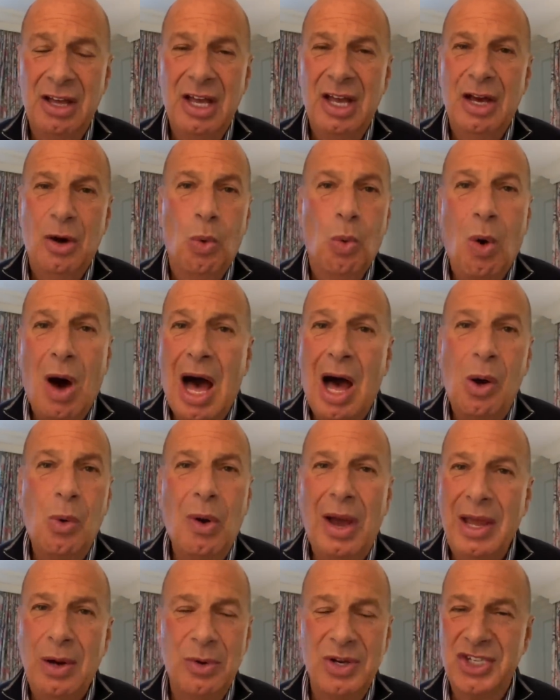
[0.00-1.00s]
Huawei
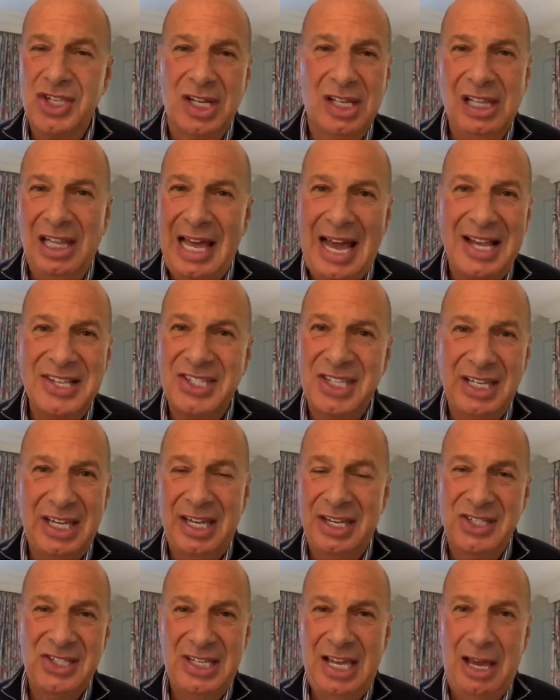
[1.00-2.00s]
was a classic
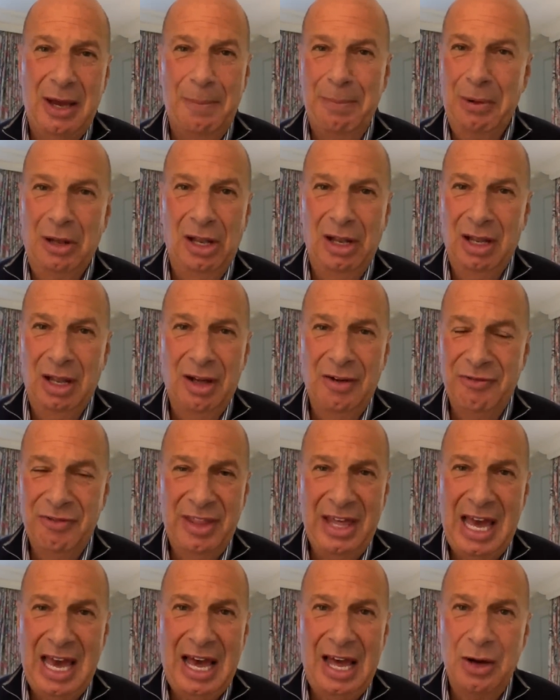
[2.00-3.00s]
example of
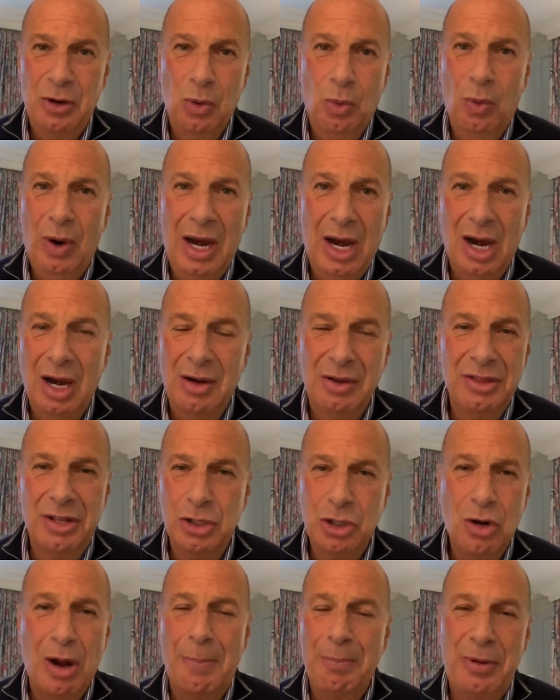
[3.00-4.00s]
that, where the
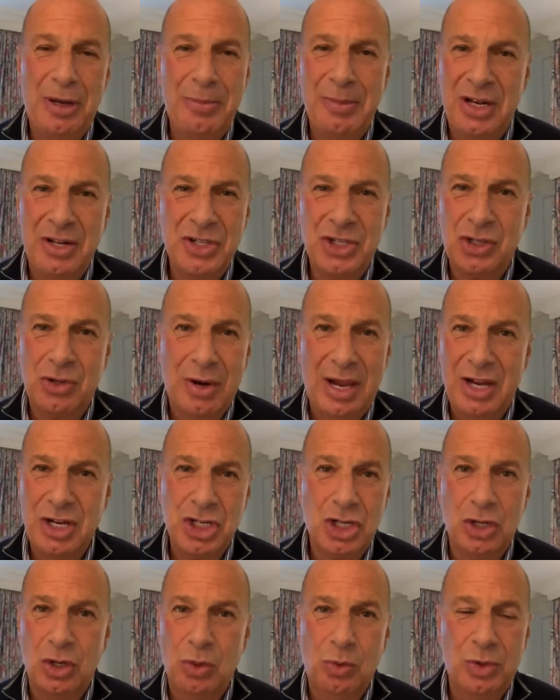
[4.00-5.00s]
Trump
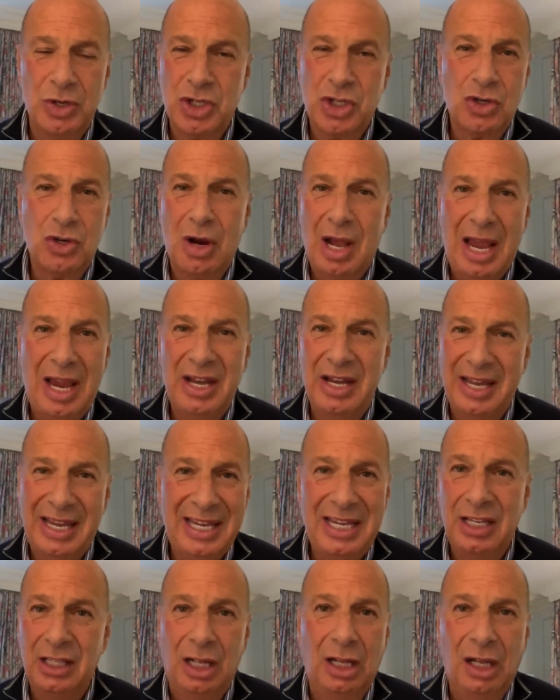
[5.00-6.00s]
administration was trying to
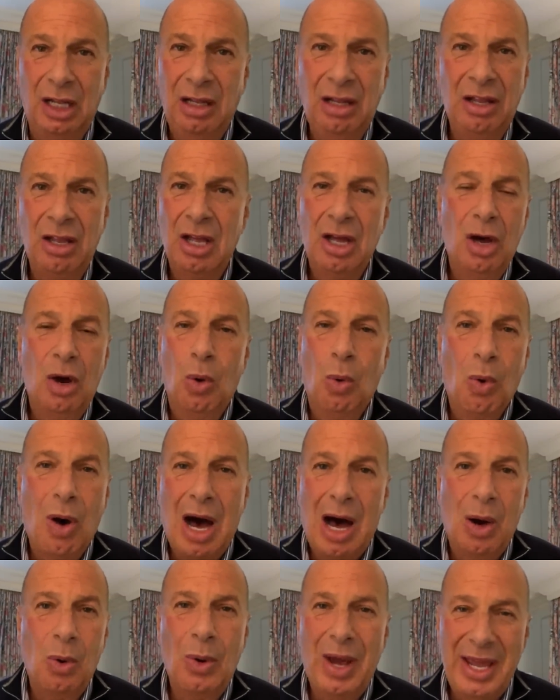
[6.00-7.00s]
kill
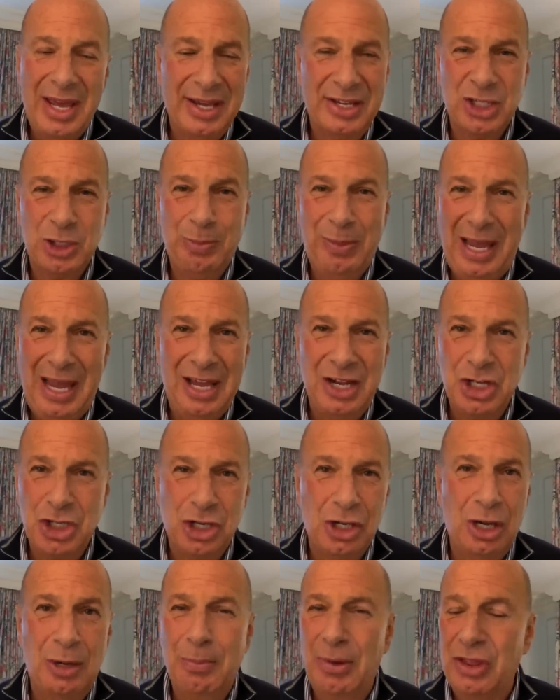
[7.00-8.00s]
Huawei
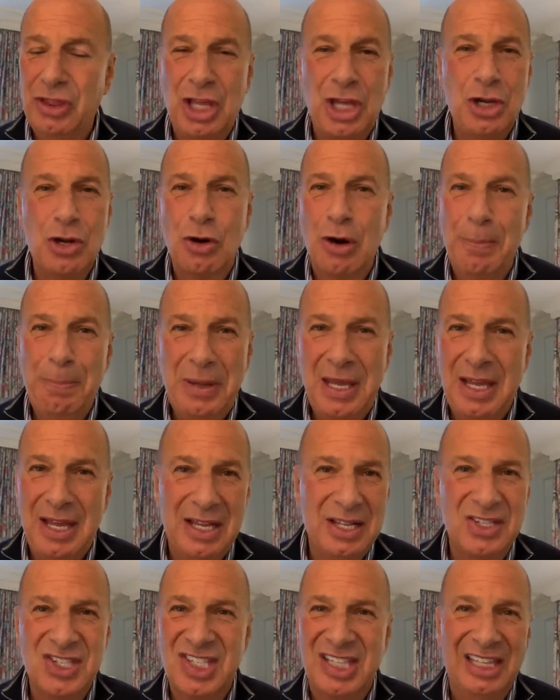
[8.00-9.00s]
expansion, but the
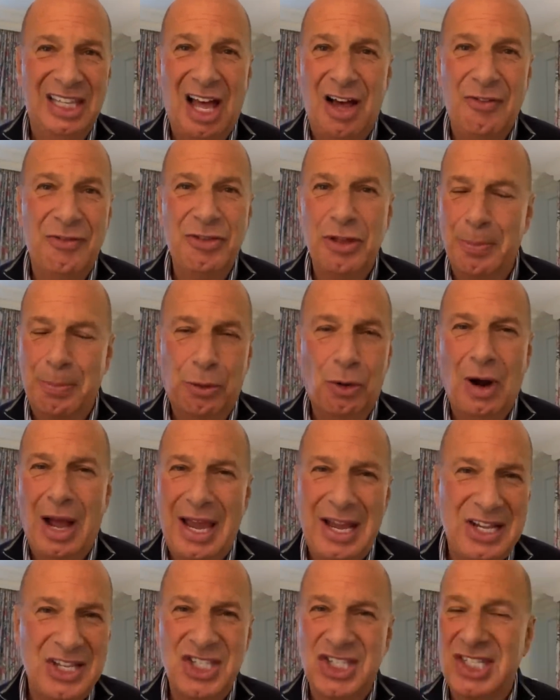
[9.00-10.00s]
Europeans loved the
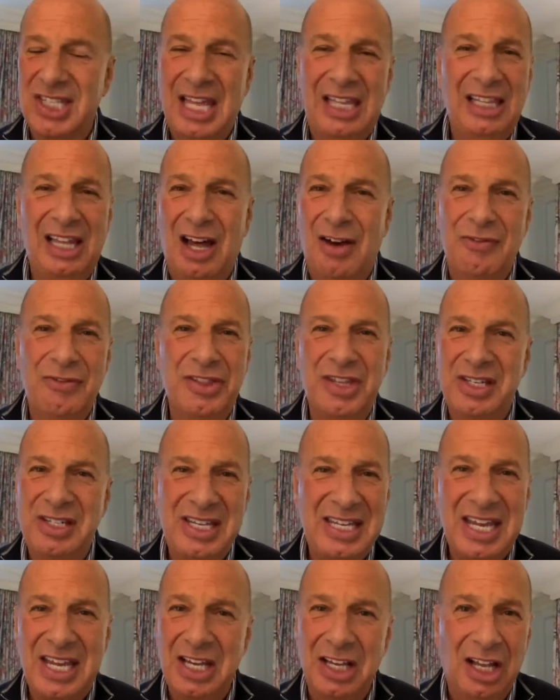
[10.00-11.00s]
price, they loved the
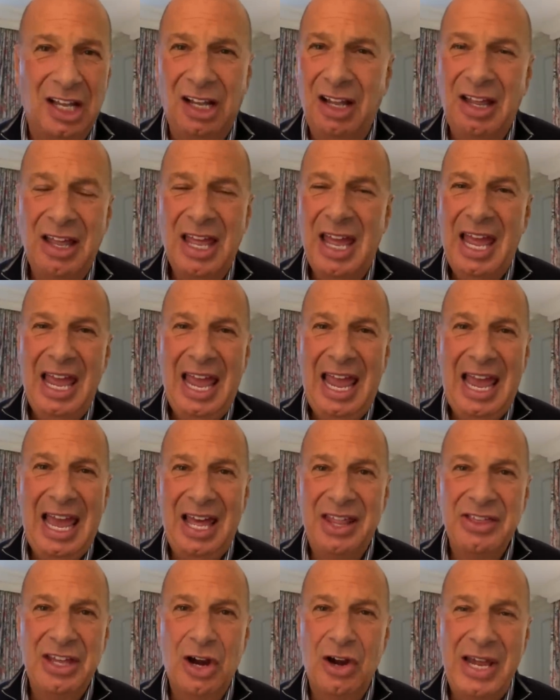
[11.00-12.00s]
deal, and
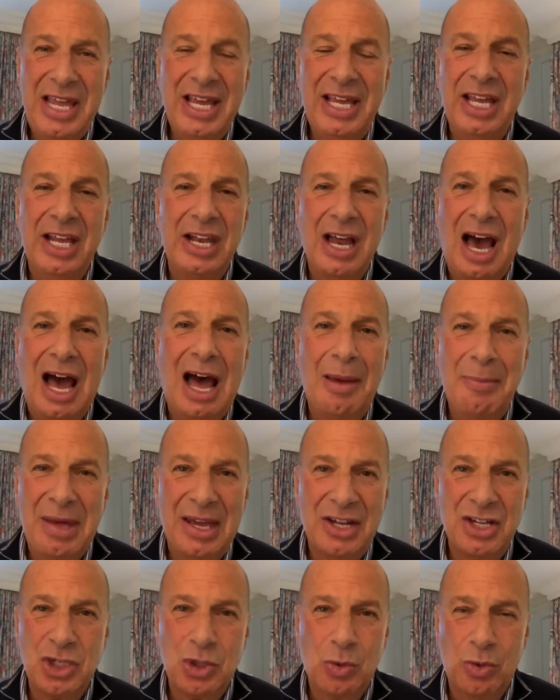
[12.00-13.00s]
their
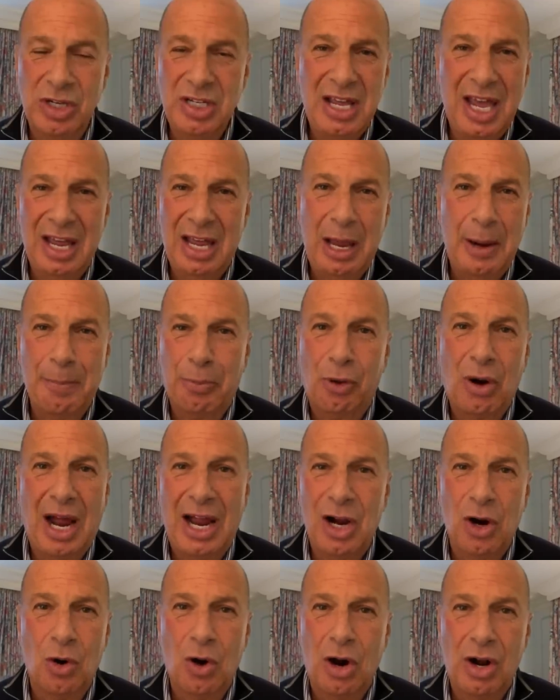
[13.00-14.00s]
economics were taking
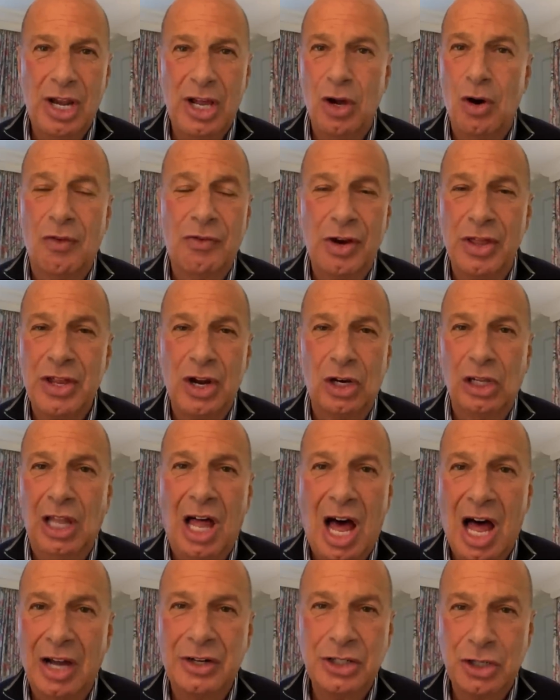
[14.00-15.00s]
priority over their
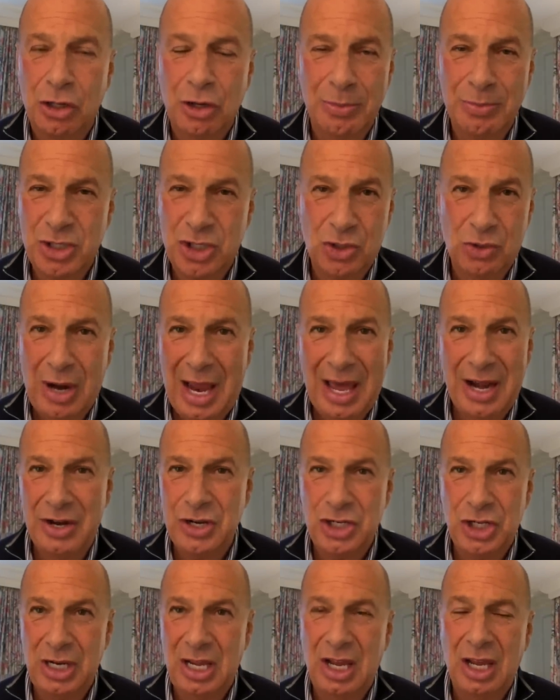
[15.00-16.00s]
long term strategy.